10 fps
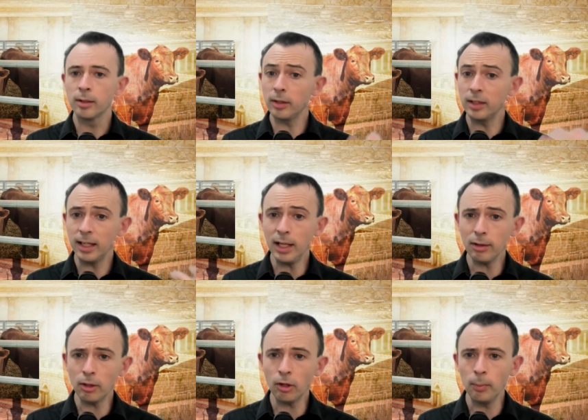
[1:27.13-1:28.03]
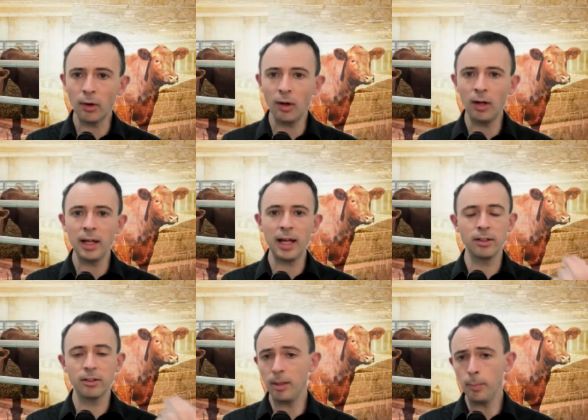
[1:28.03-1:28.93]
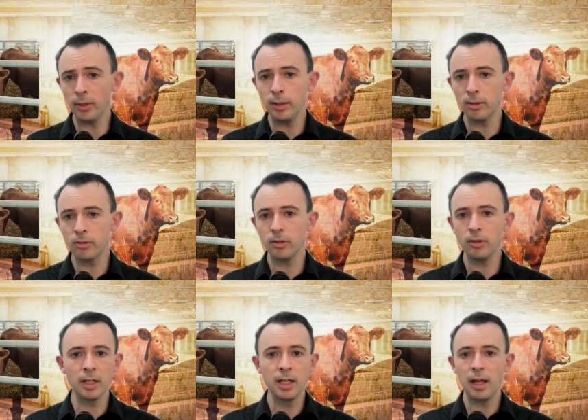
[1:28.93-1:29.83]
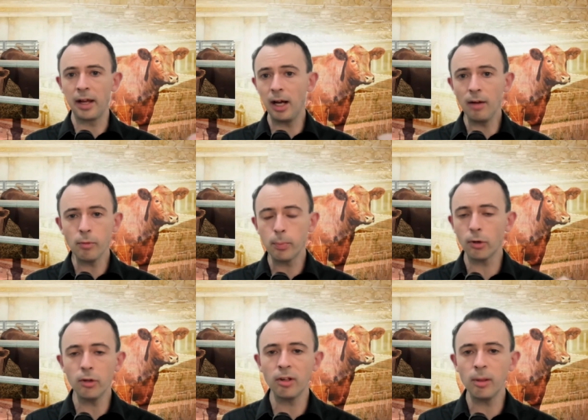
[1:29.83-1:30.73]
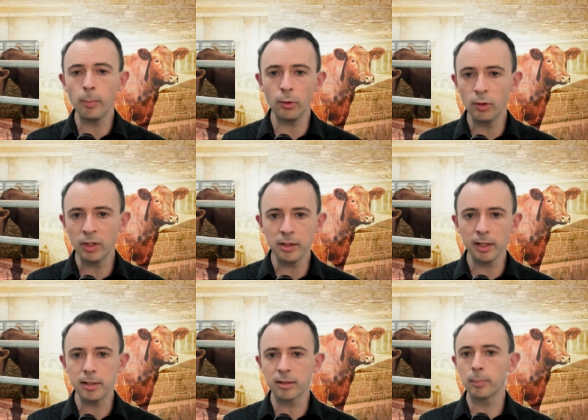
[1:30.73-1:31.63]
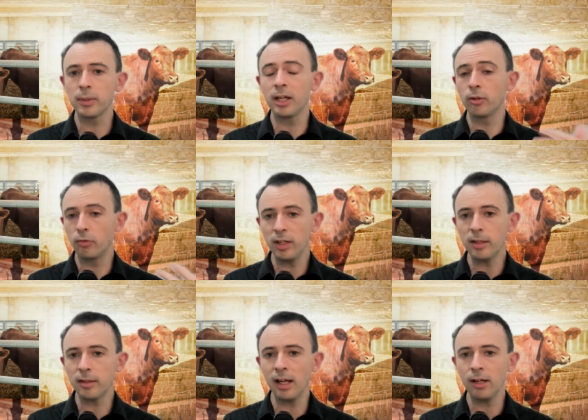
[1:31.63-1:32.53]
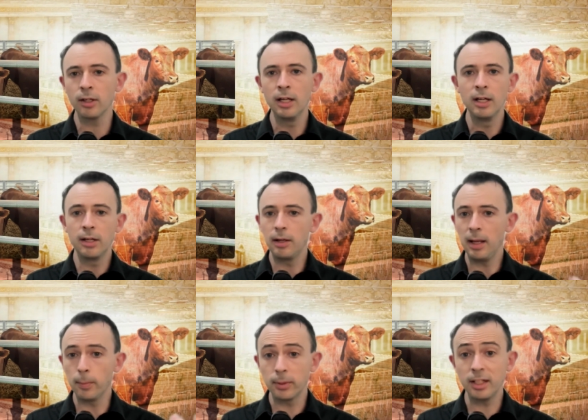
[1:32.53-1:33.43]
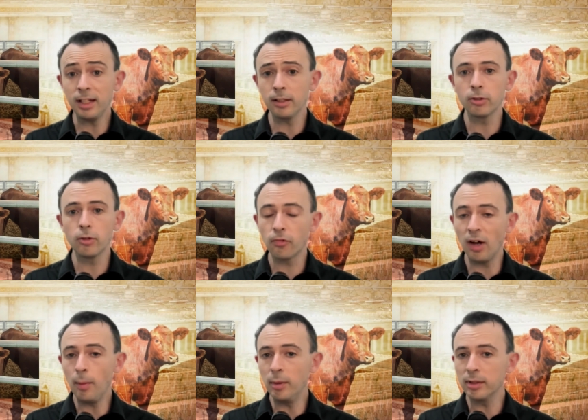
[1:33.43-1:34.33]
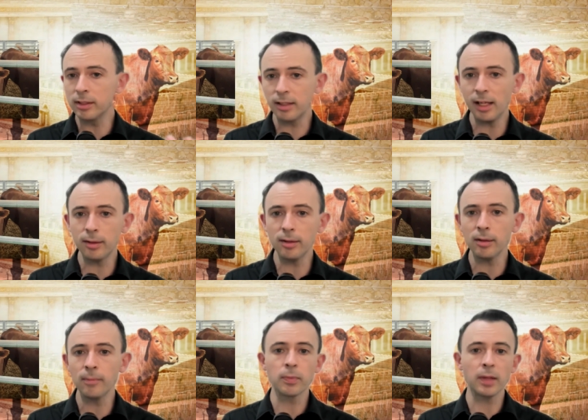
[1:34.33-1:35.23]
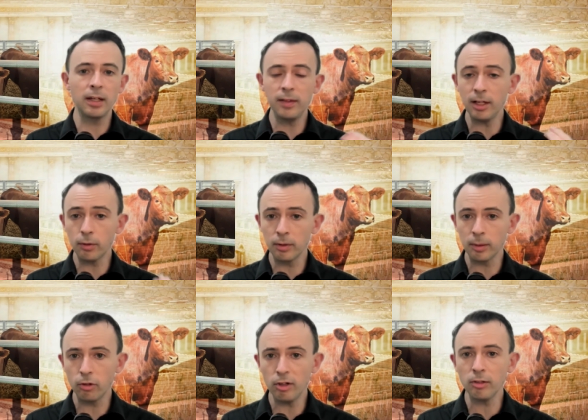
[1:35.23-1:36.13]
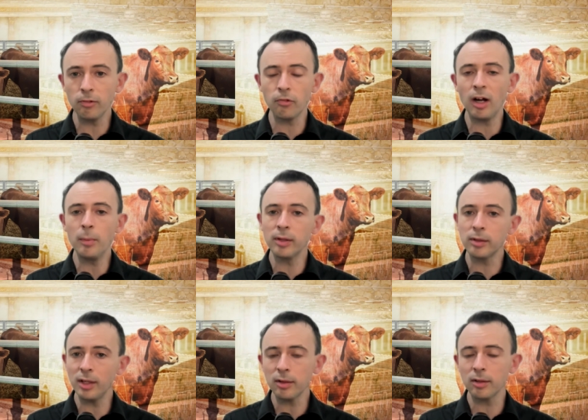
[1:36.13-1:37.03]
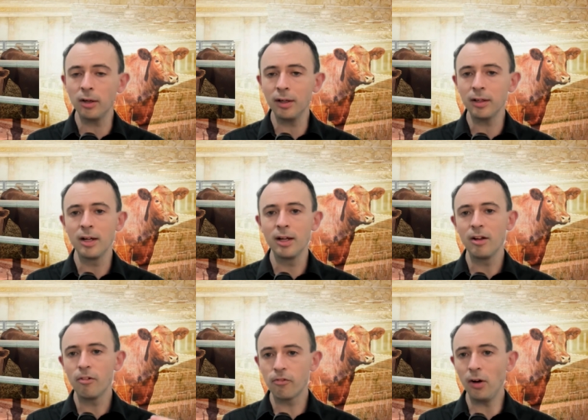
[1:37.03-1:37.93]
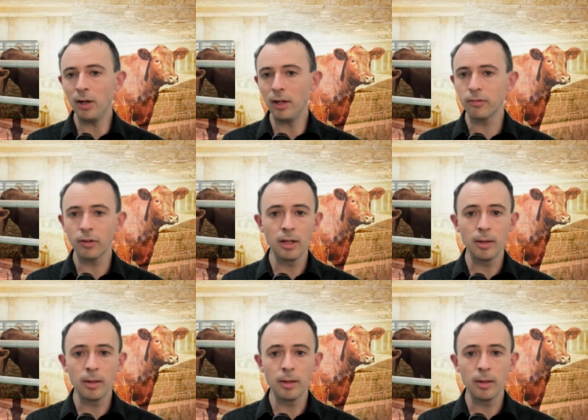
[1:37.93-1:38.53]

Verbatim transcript: So the years have gone by, and the Temple Institute and other pro temple organizations began to reach out, in particular to farmers in Texas. And there, some Christian farmers set aside five